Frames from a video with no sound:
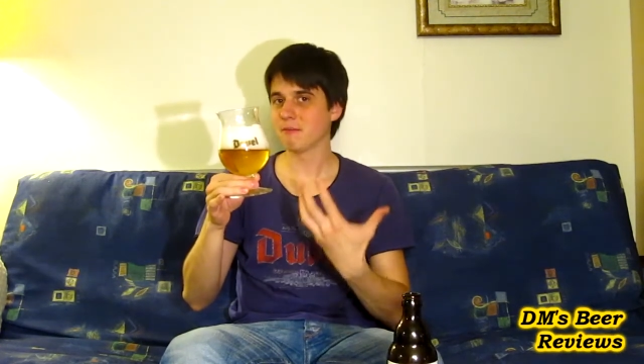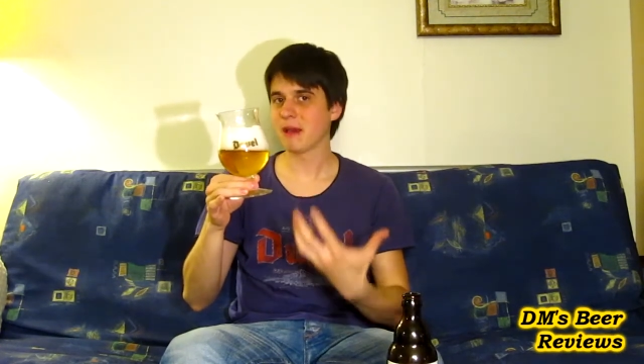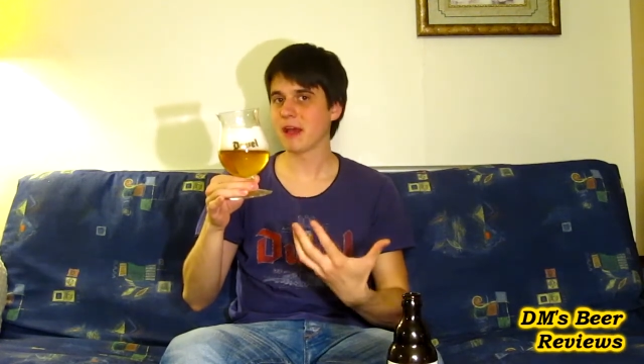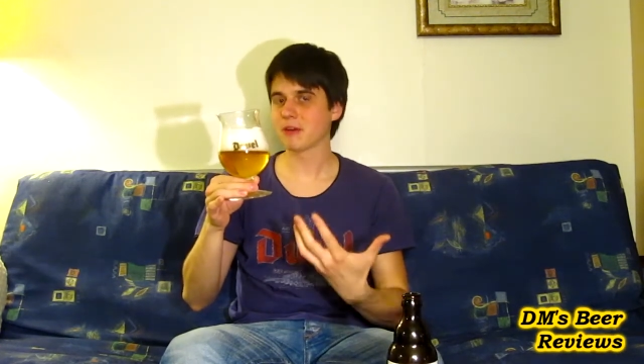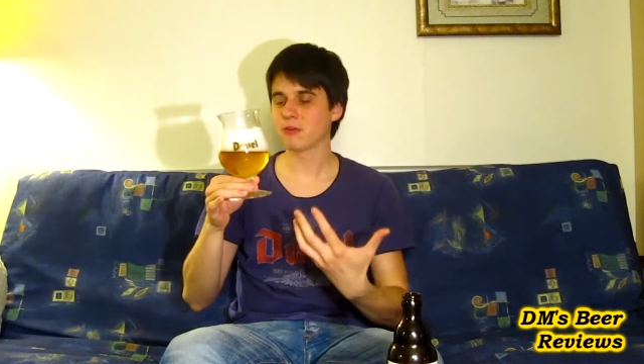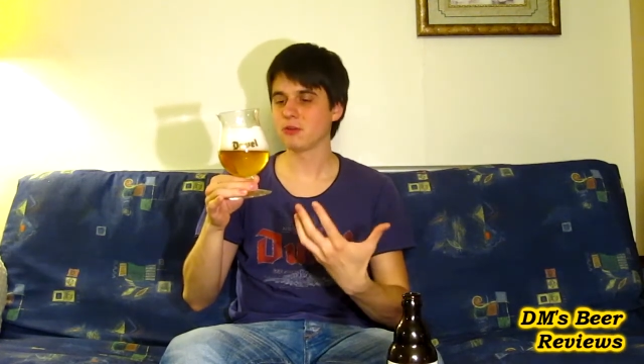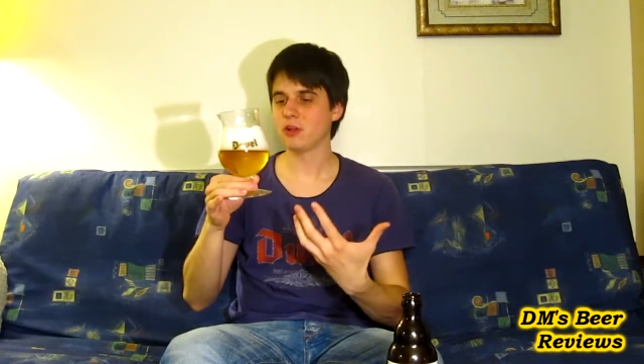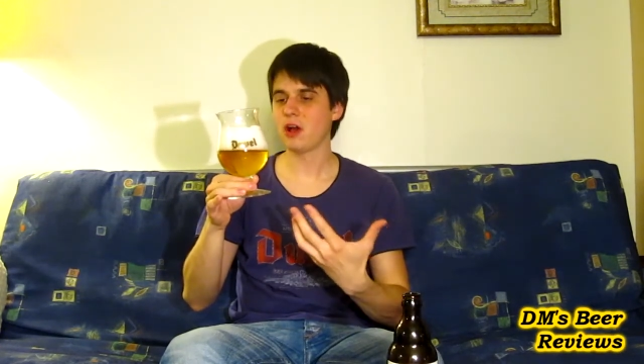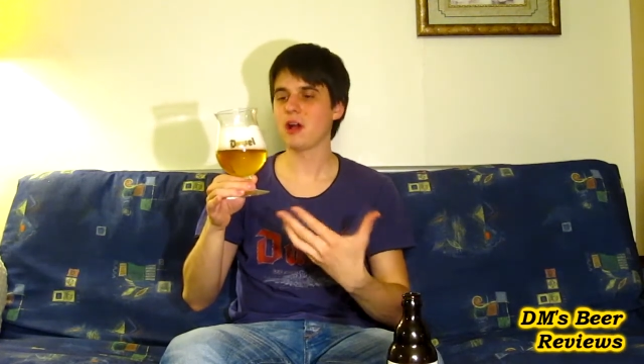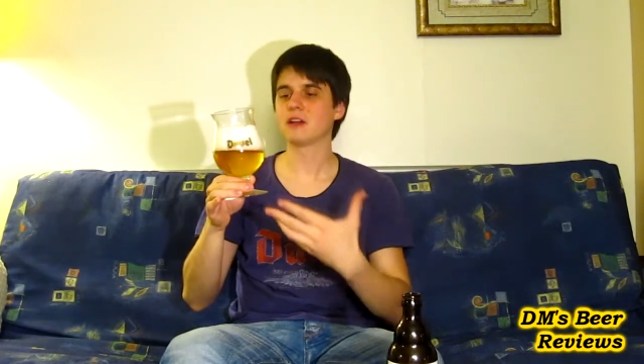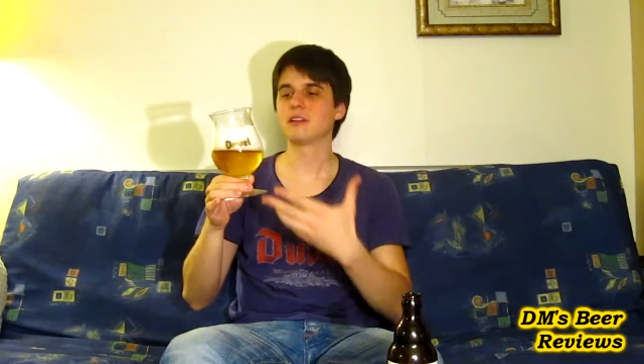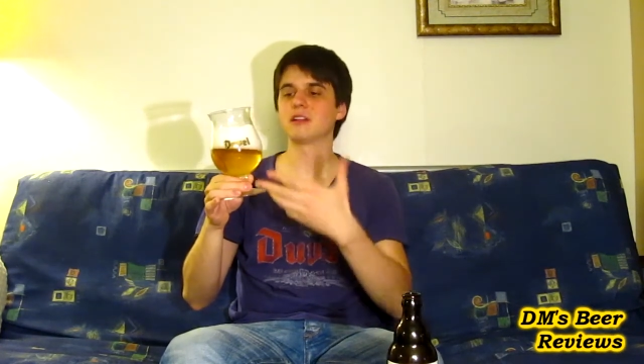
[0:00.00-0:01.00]
of macro
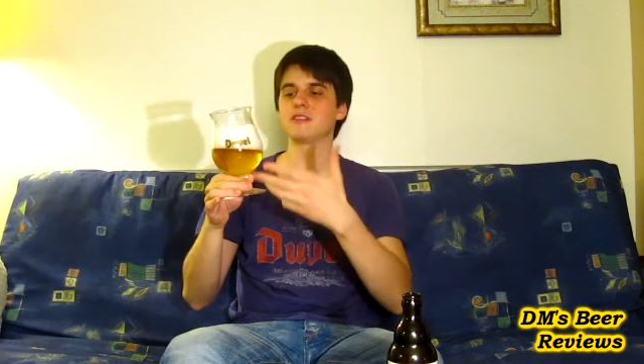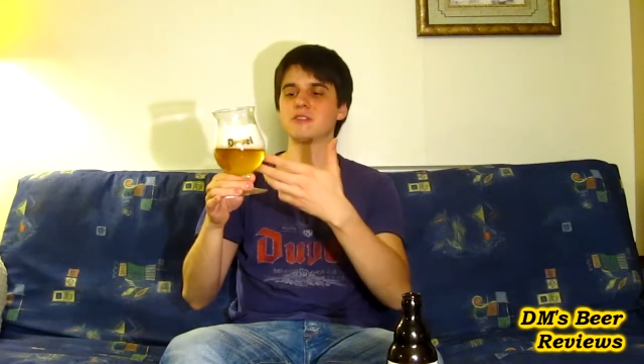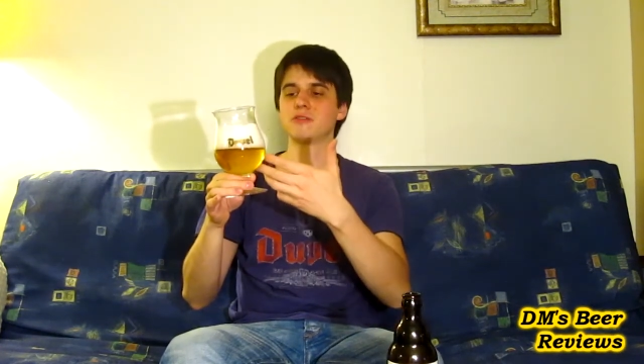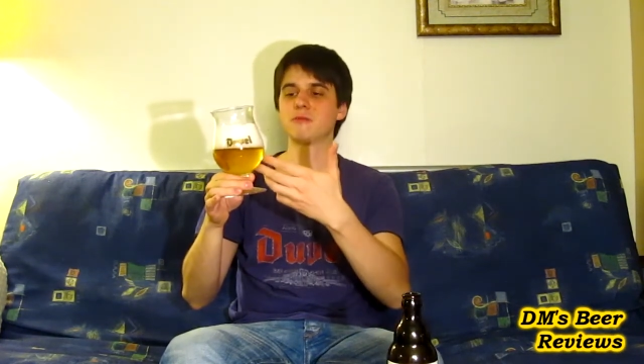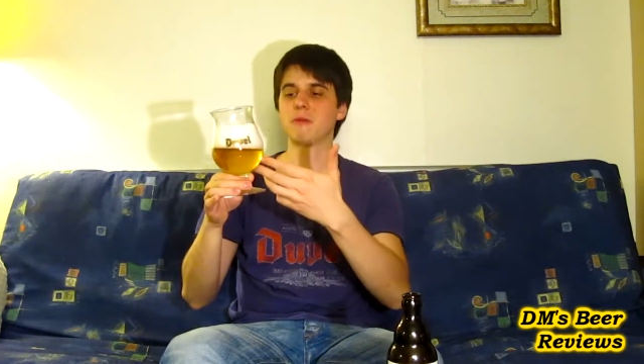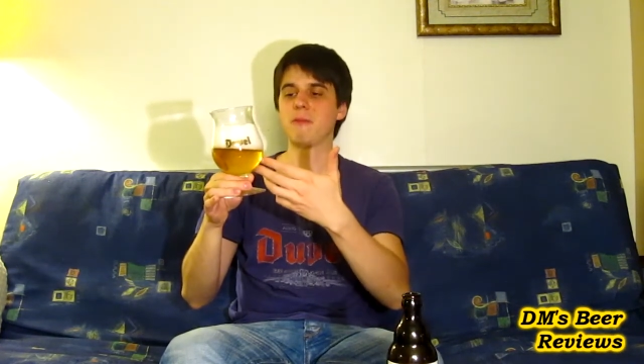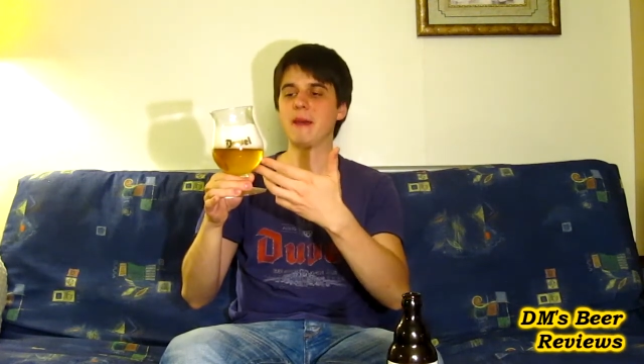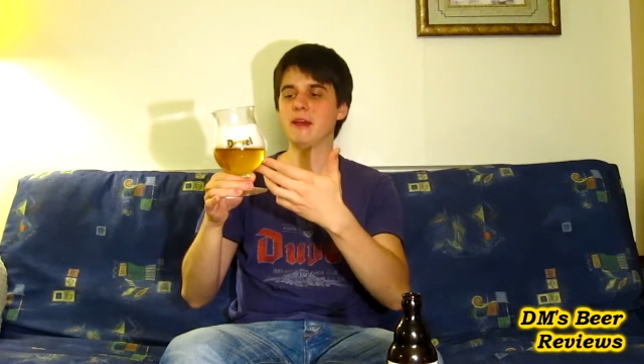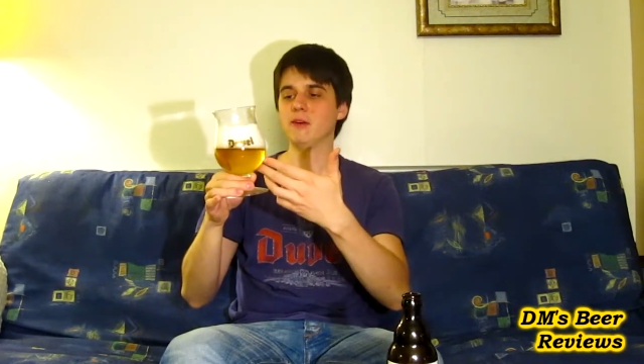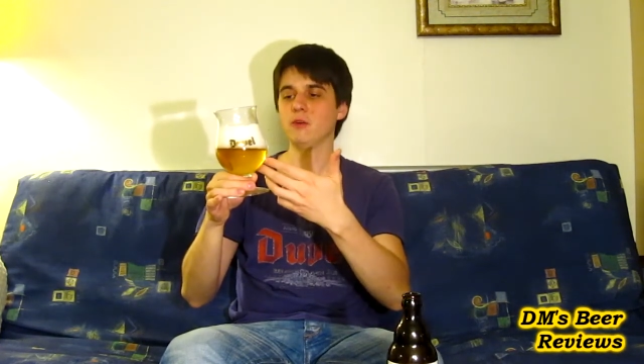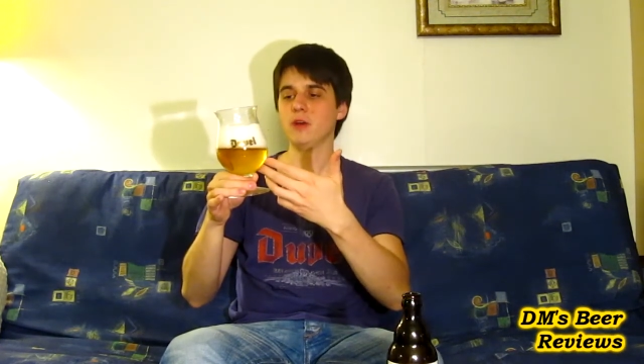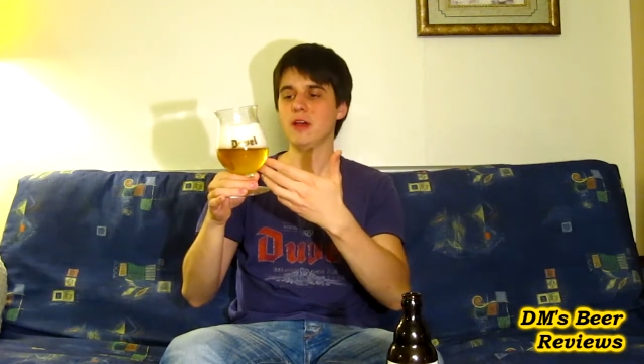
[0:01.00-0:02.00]
lager that's super
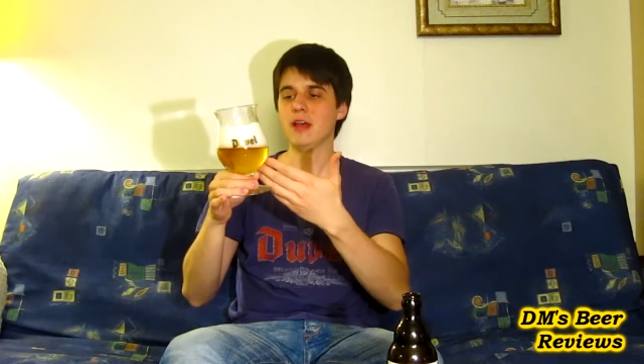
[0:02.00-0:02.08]
pale.